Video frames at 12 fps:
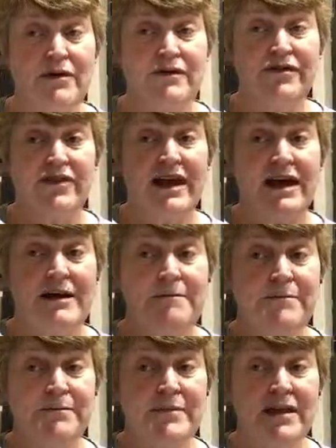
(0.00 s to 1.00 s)
off there
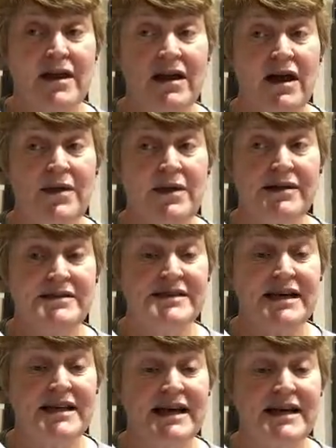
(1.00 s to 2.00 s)
and then
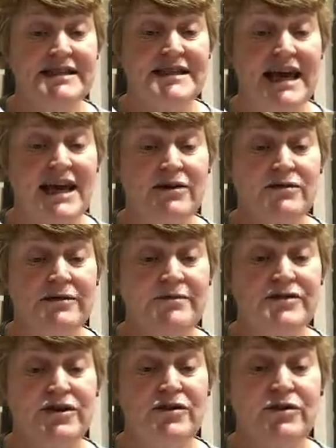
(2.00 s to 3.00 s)
stick that down
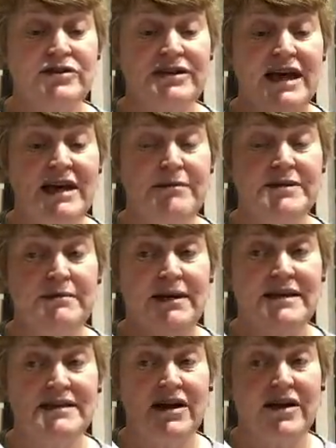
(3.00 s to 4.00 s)
so your tape is
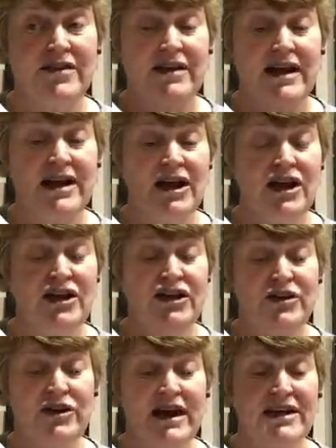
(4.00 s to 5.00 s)
placed like that, you
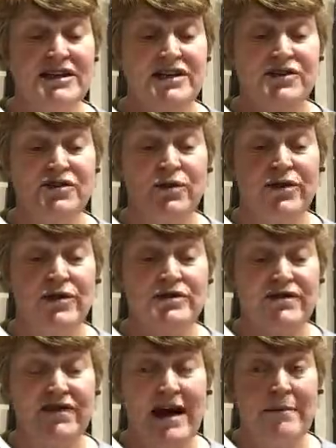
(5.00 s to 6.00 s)
can actually store those
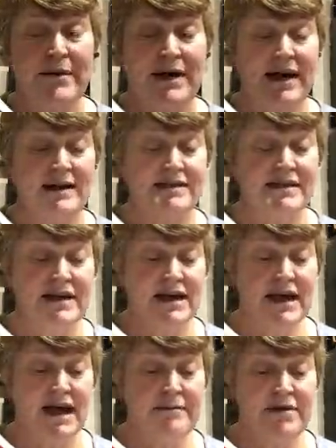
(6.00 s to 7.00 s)
flat packed
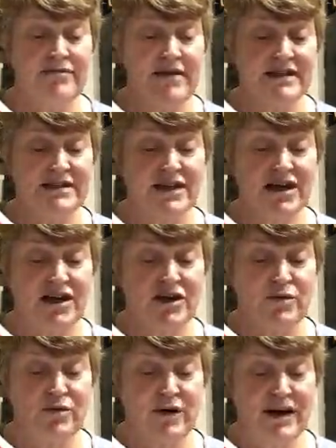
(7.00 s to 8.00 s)
and be ready to
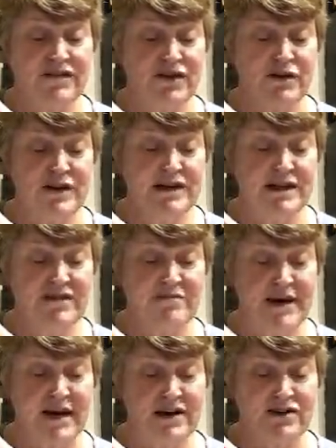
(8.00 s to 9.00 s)
go whenever you need a gift
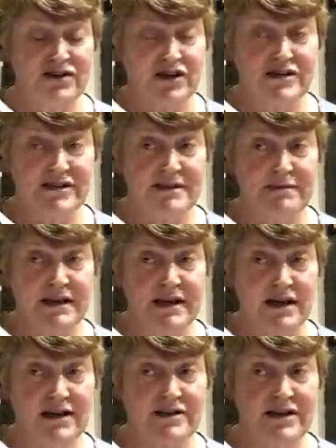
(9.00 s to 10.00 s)
bag, just simply
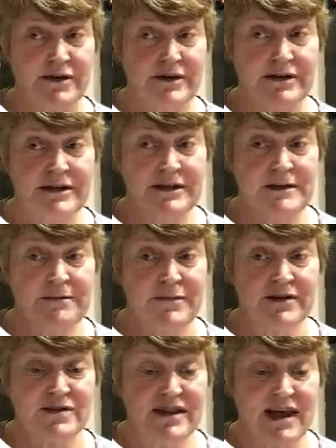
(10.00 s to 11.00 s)
like so.
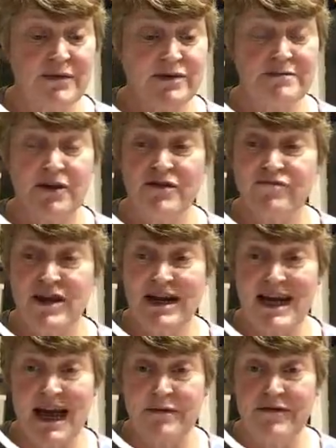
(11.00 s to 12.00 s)
So that was my
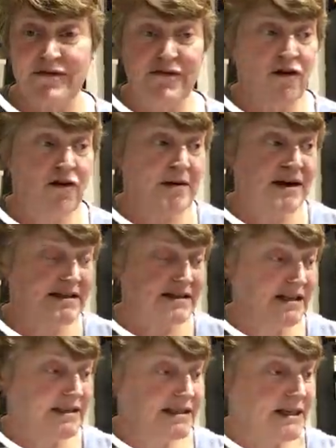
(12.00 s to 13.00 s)
recap from
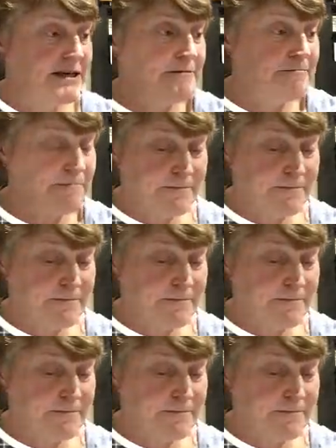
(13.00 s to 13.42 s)
Sunday.